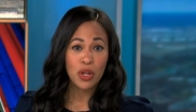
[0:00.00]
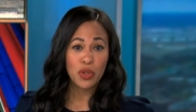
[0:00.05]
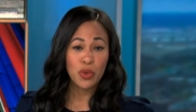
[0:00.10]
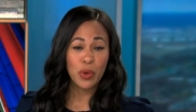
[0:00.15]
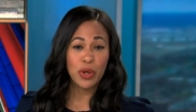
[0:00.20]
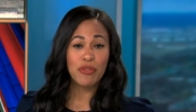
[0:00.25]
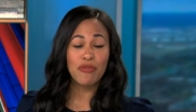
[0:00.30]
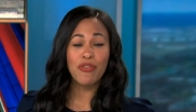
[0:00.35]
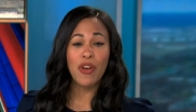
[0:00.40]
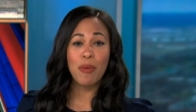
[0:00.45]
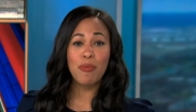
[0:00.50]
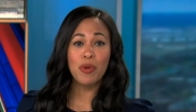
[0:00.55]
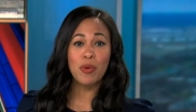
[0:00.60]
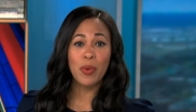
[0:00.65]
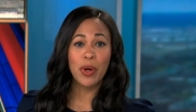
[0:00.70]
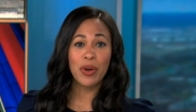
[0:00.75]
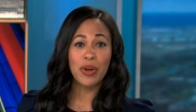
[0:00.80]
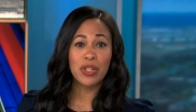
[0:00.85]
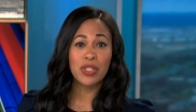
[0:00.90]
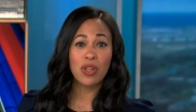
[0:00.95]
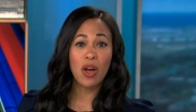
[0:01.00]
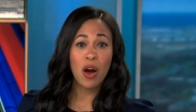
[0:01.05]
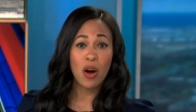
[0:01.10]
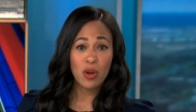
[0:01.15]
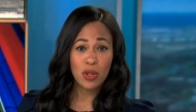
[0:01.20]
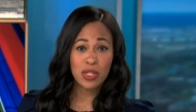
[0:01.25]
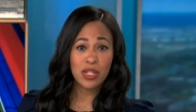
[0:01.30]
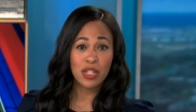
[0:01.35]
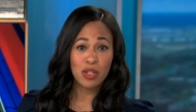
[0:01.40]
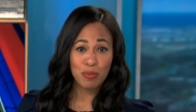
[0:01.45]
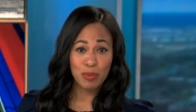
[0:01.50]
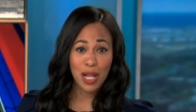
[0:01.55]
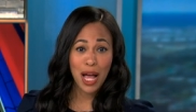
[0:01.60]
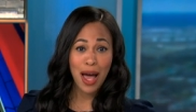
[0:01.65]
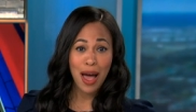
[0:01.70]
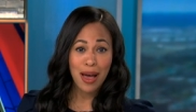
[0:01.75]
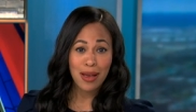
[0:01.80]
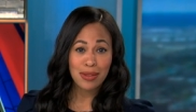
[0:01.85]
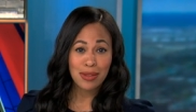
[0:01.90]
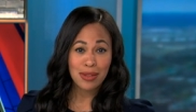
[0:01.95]
during February's Arctic
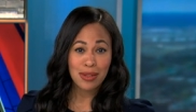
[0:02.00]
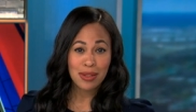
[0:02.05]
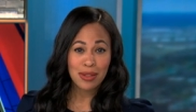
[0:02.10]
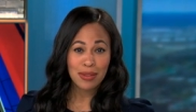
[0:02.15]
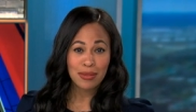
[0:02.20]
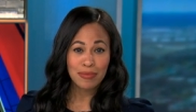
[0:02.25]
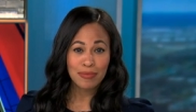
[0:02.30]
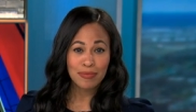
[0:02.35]
blast.